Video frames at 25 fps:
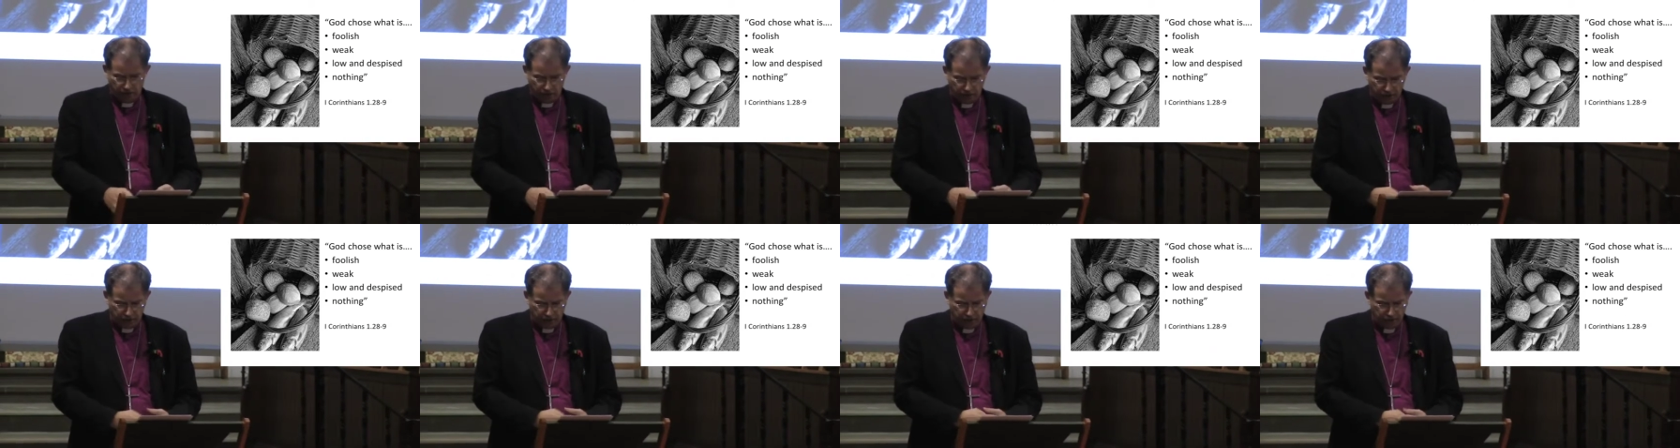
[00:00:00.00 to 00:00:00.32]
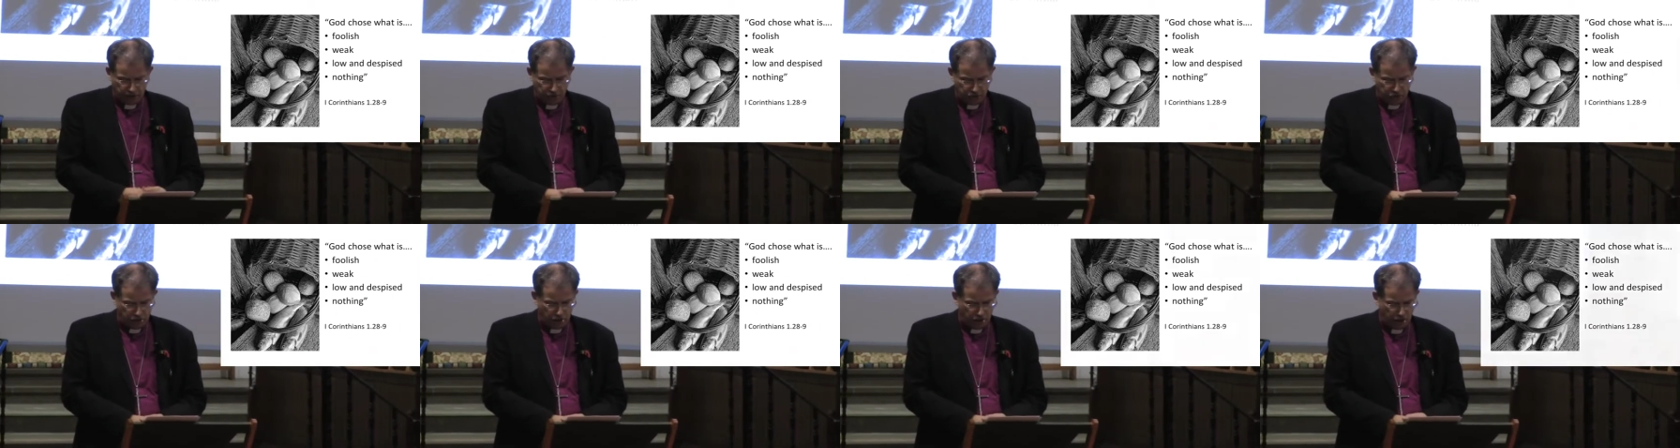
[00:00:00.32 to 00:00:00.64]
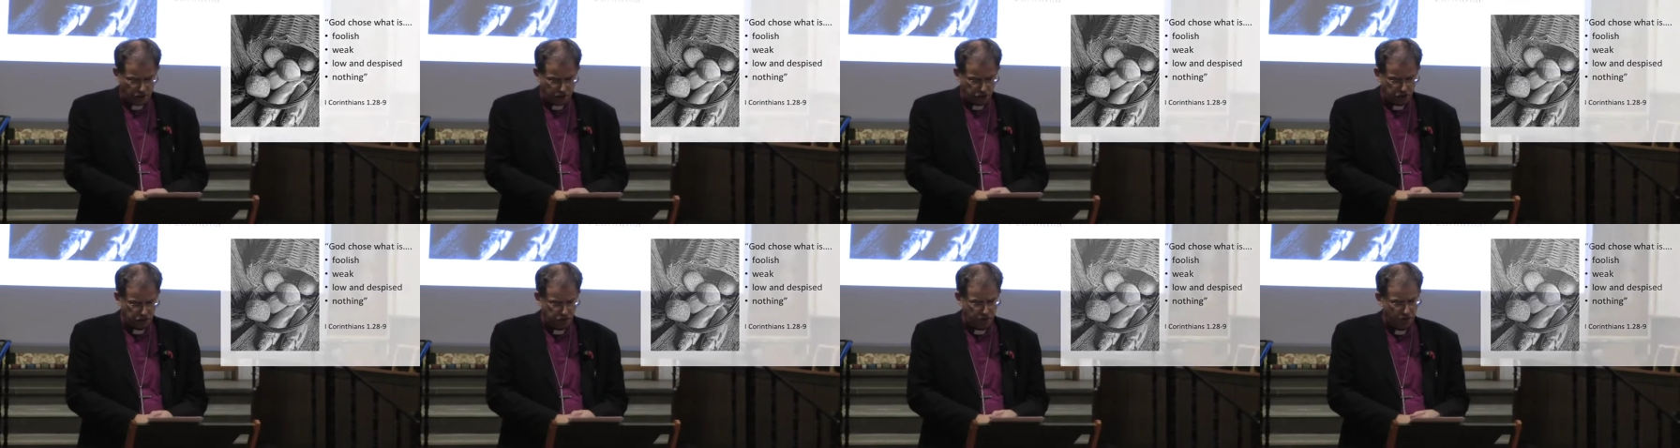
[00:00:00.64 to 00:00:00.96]
look at the
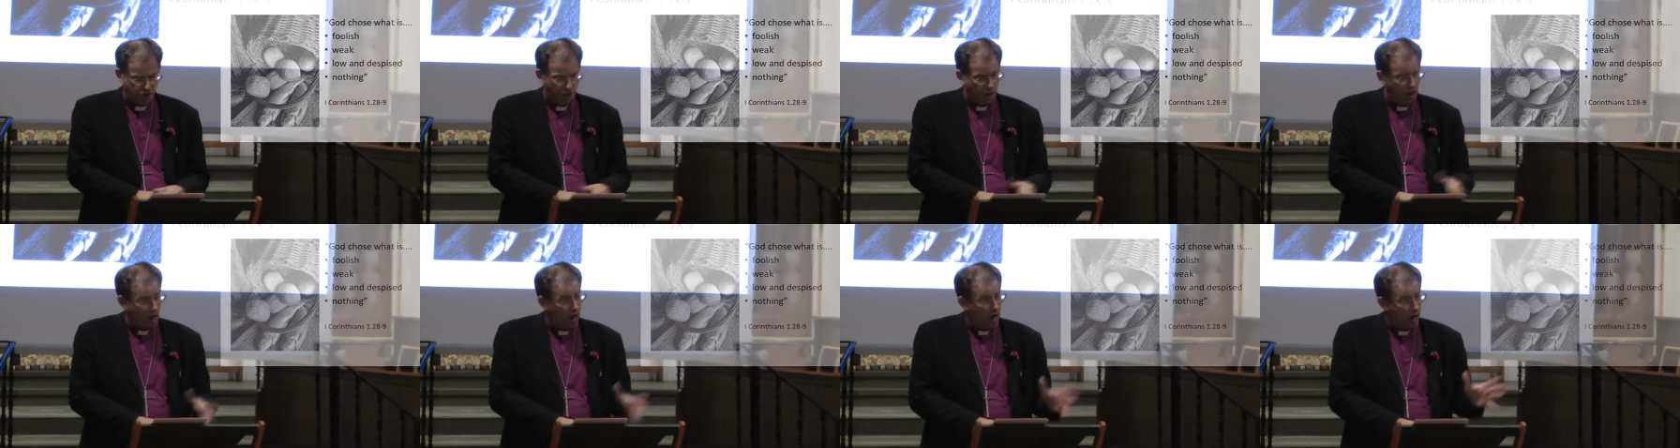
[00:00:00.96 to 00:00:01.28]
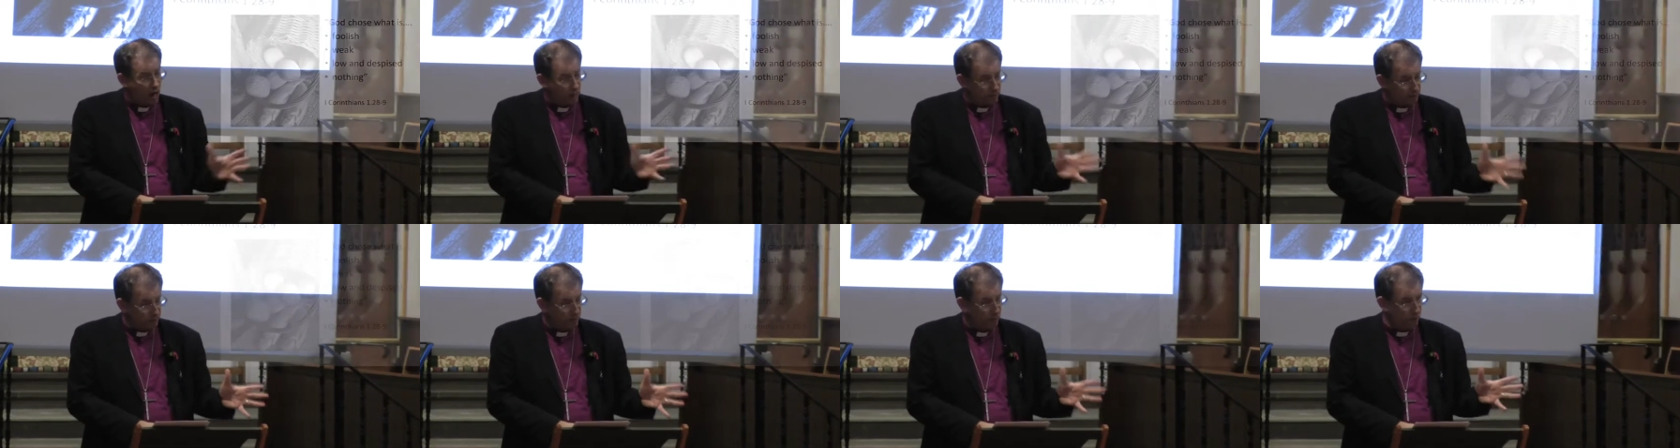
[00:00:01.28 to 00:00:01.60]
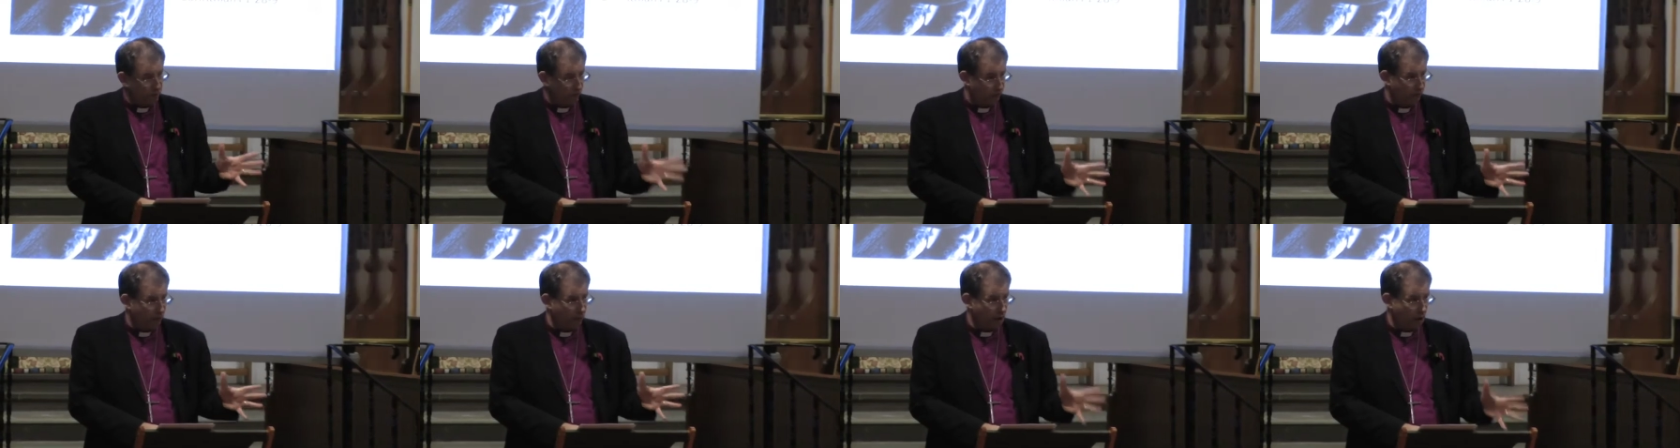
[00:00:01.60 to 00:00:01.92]
church, I'm
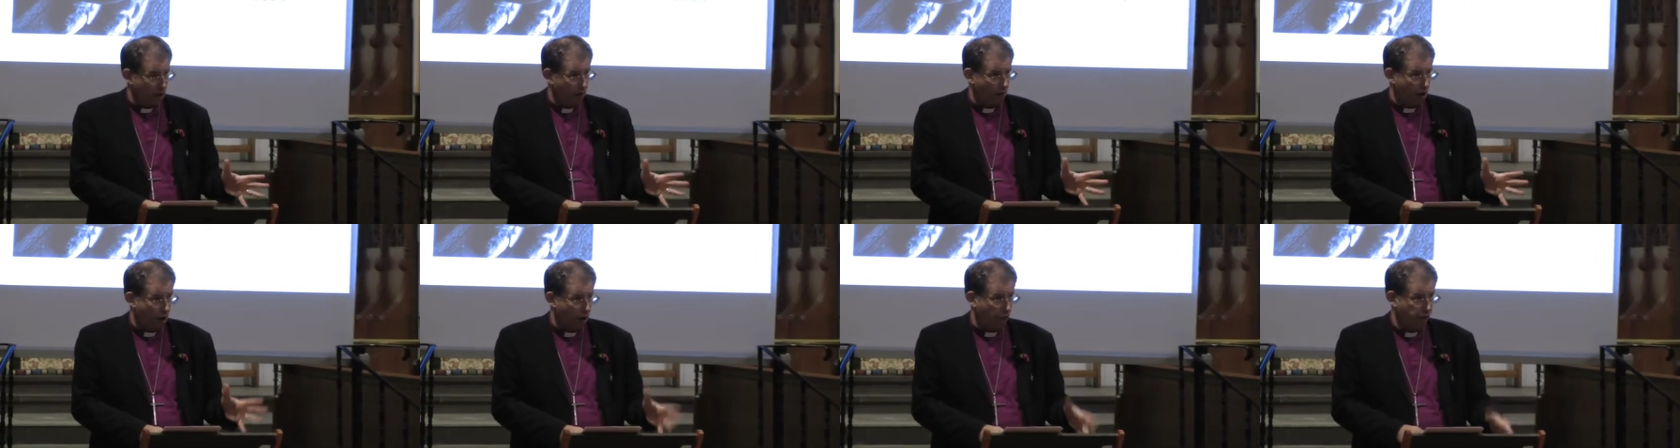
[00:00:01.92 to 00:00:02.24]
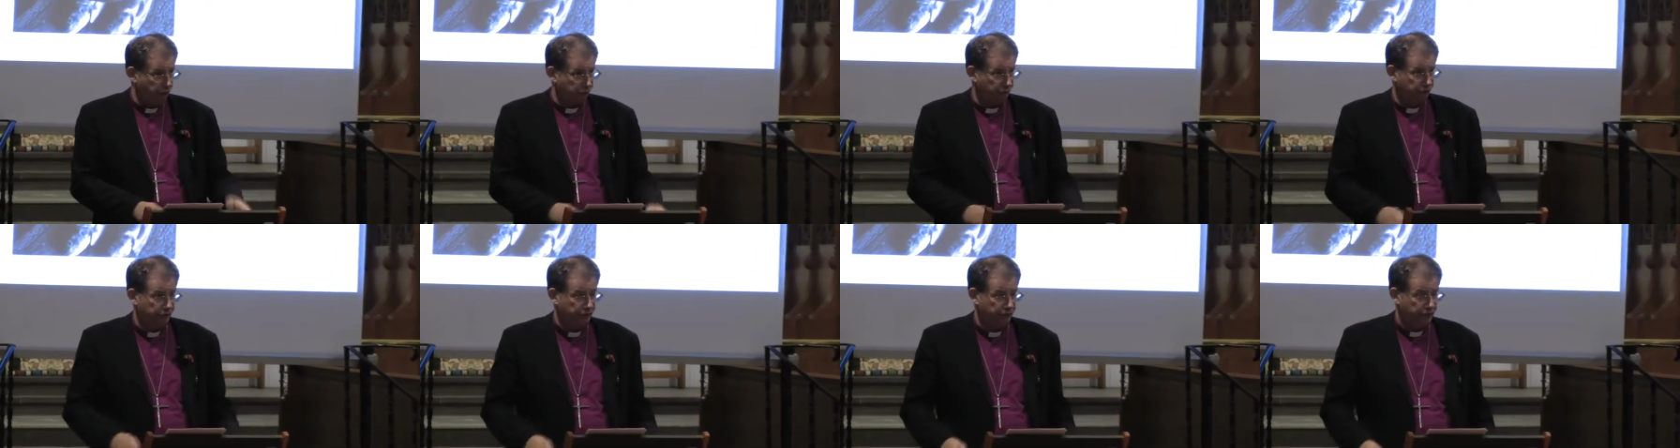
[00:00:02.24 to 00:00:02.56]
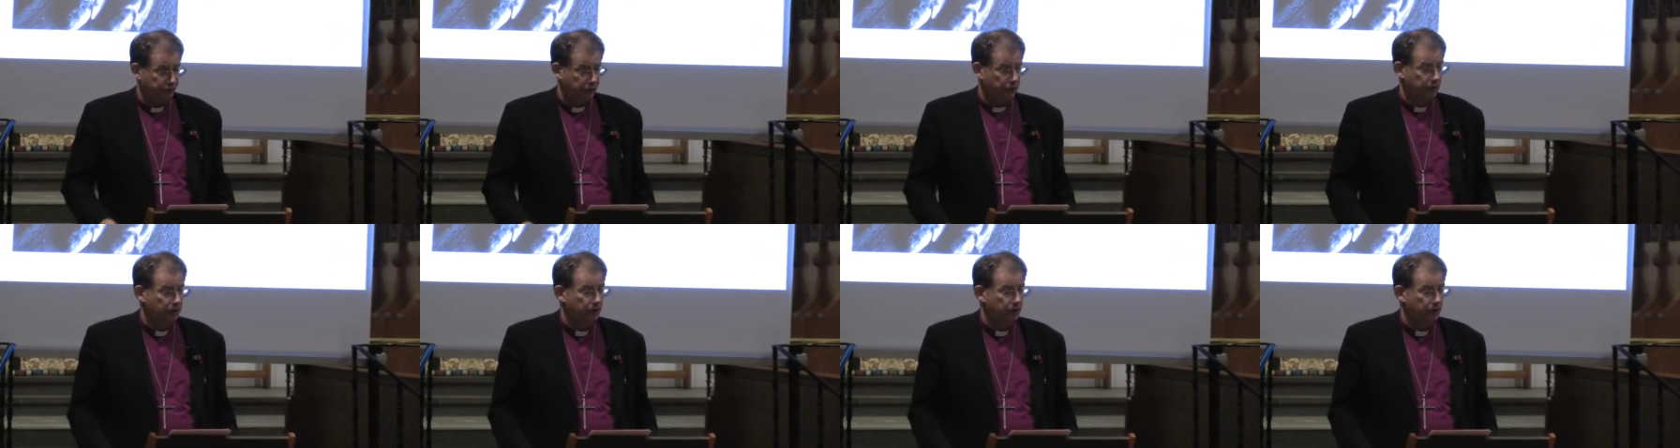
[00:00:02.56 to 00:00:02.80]
not far off